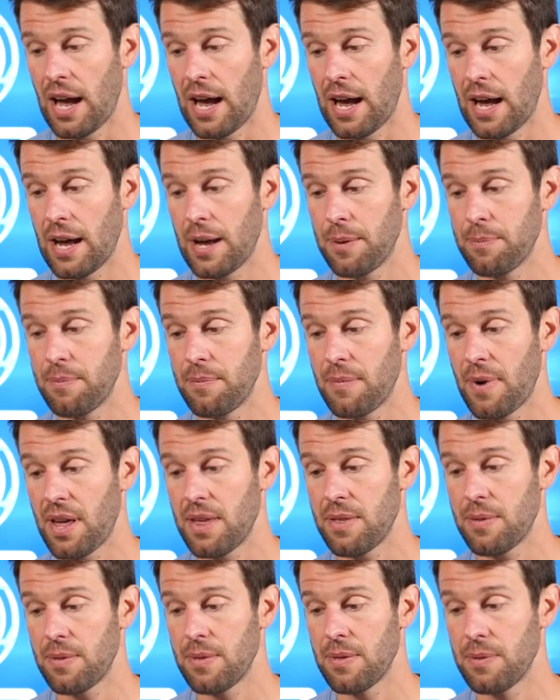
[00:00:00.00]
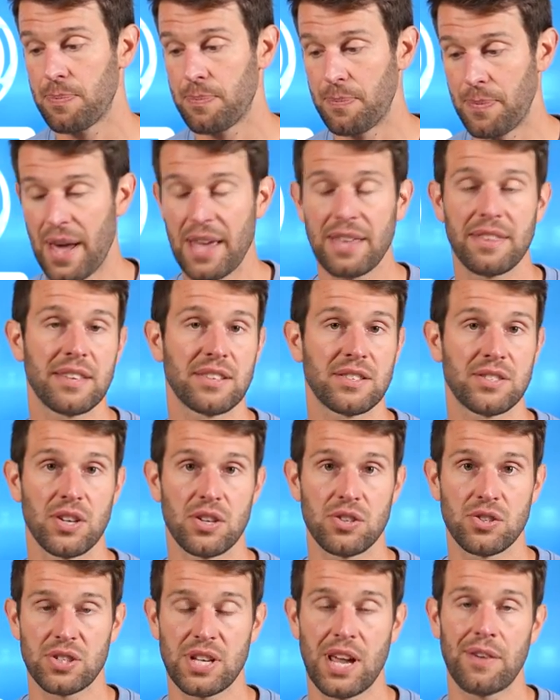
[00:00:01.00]
main thing to
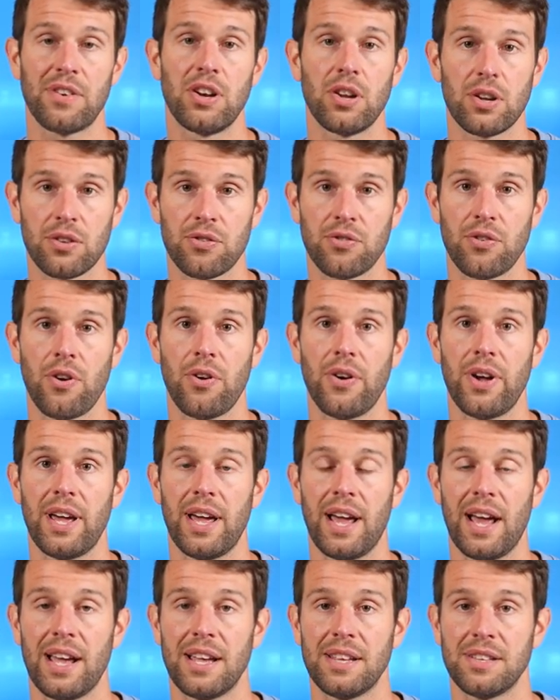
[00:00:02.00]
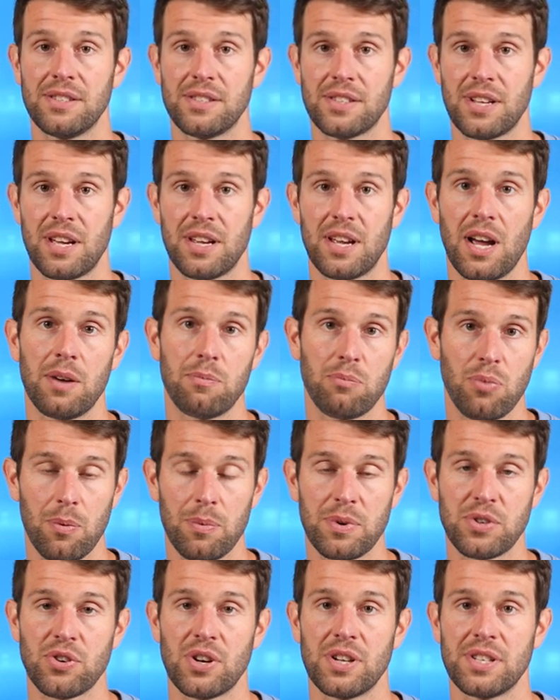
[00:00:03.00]
do, just have a look through it, and I'd
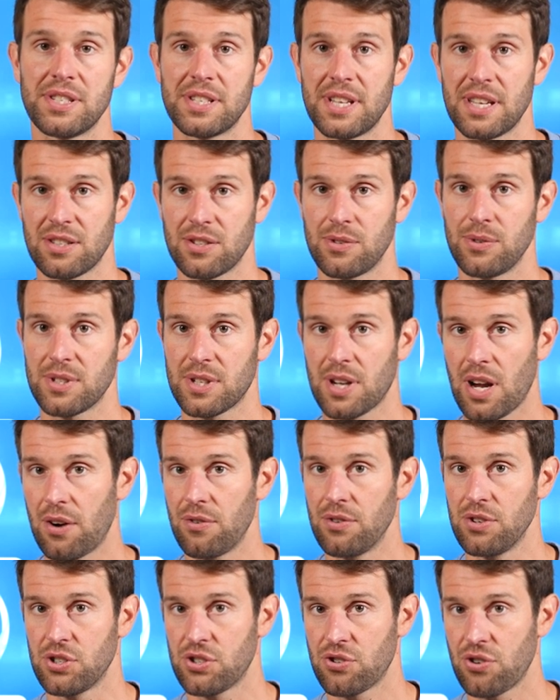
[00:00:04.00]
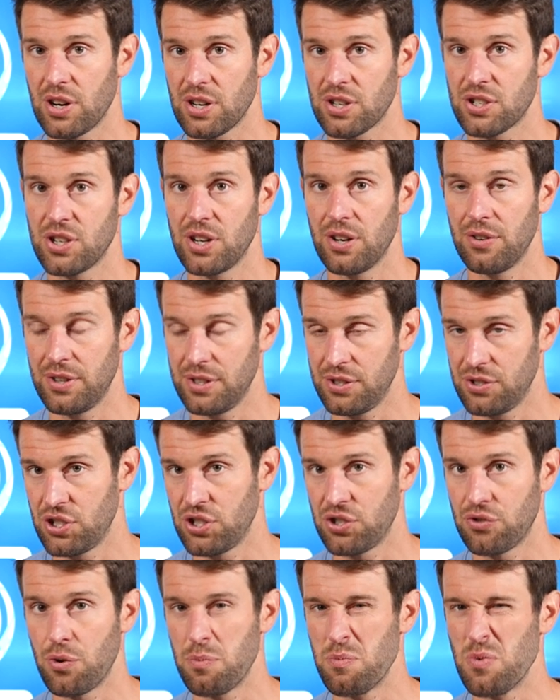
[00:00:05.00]
probably try and stick to its current structure and
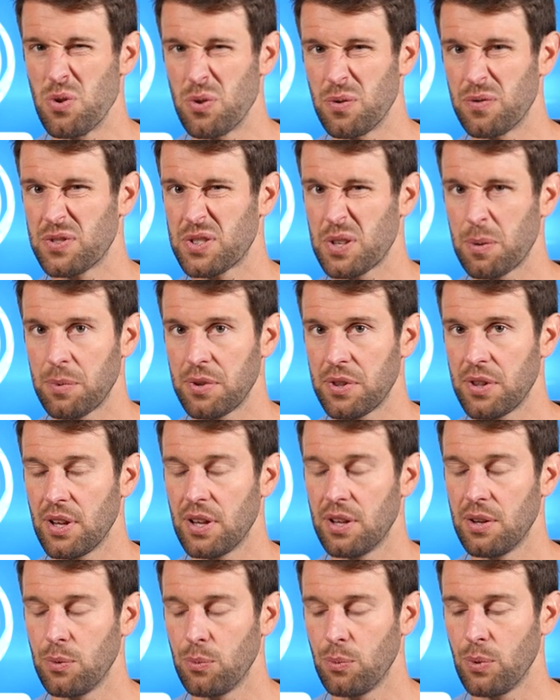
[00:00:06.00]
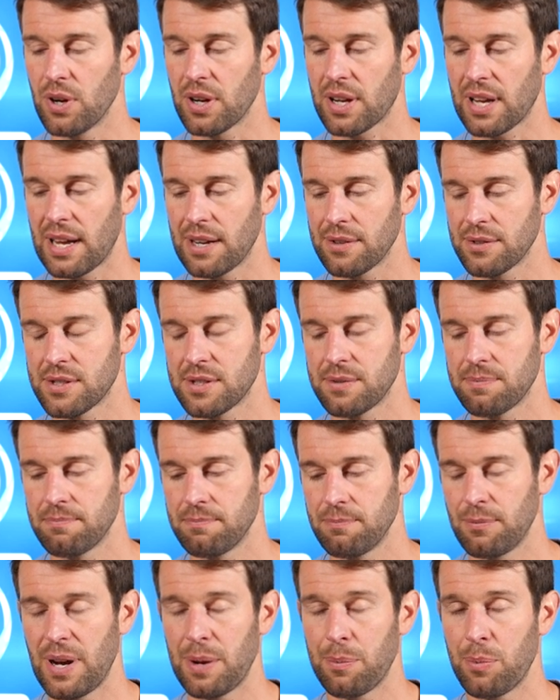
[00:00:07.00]
just remove some of the workouts
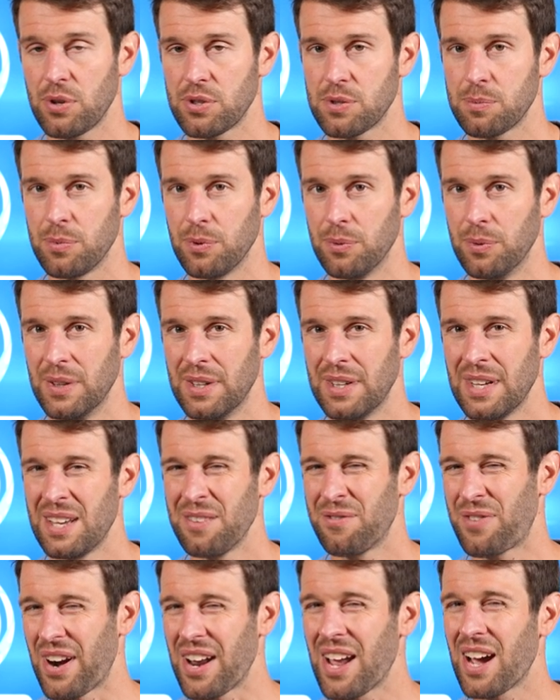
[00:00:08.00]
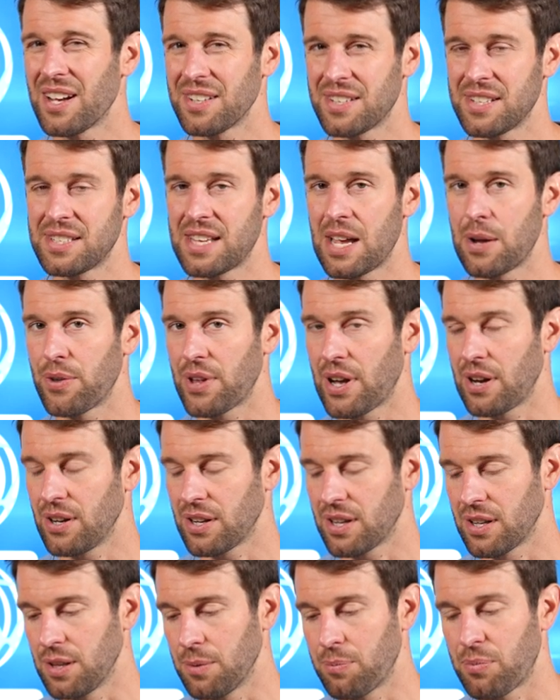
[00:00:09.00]
where possible. Very hard to say without
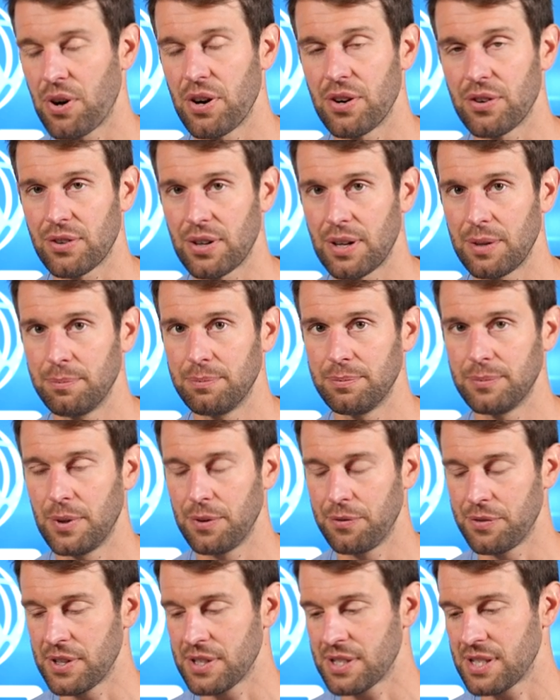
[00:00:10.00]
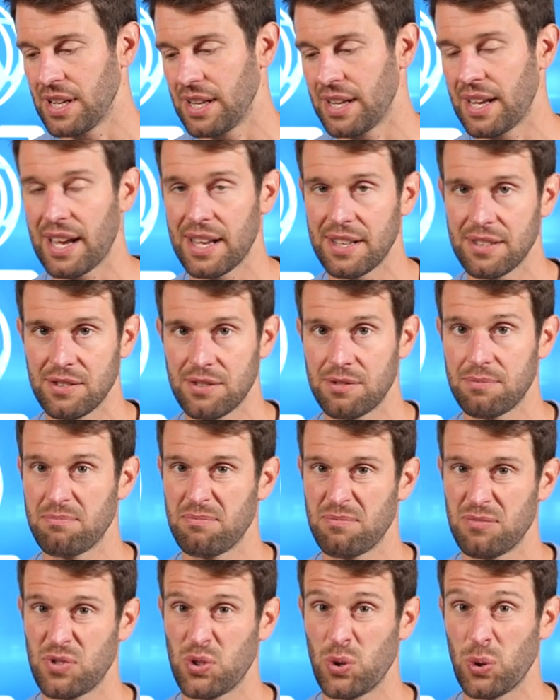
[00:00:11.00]
looking at the program, obviously, and
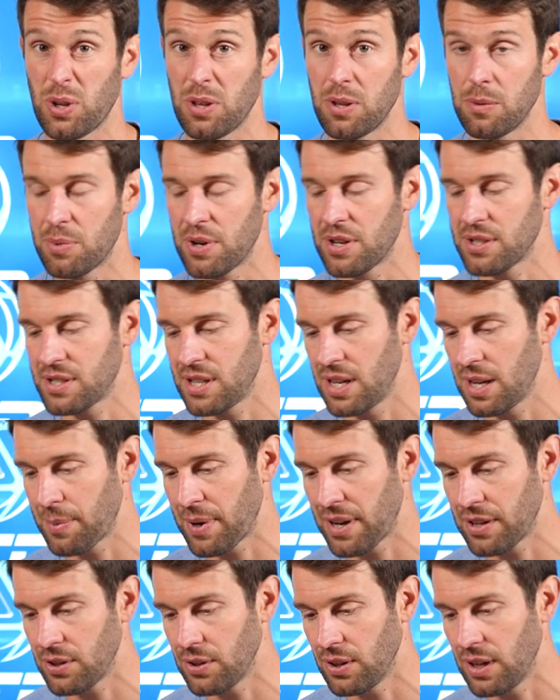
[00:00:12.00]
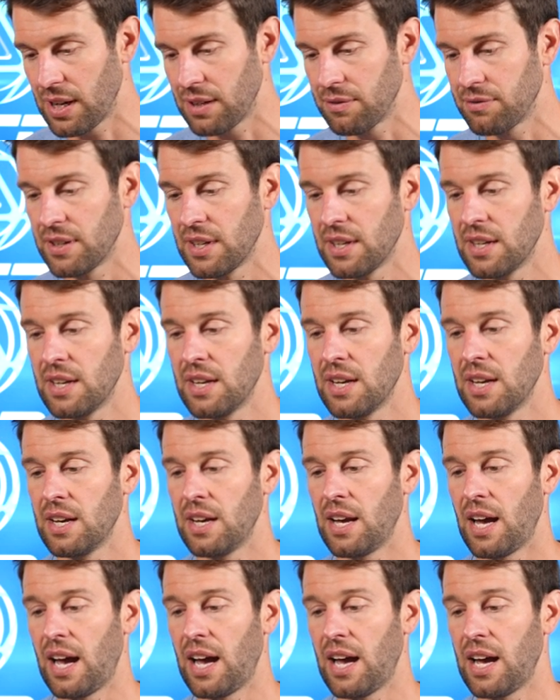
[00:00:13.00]
talking to you personally about your life.
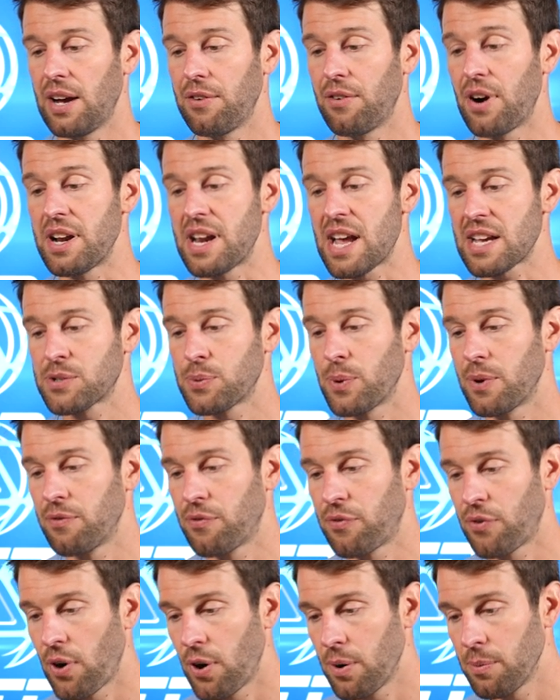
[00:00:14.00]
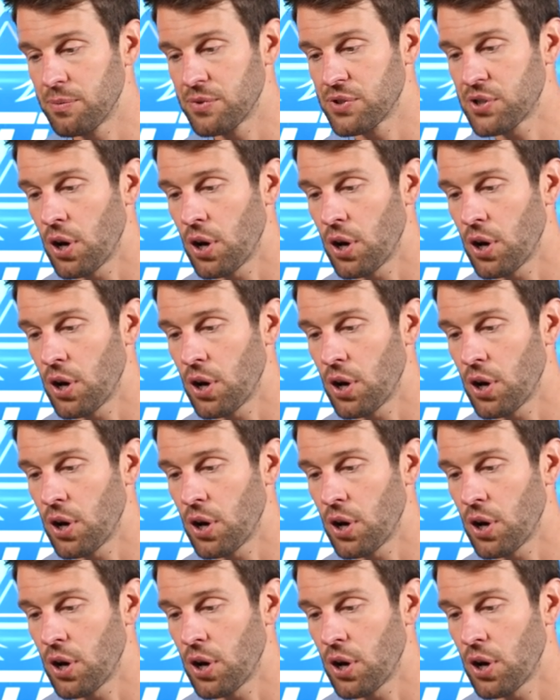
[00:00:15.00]
Right, next one from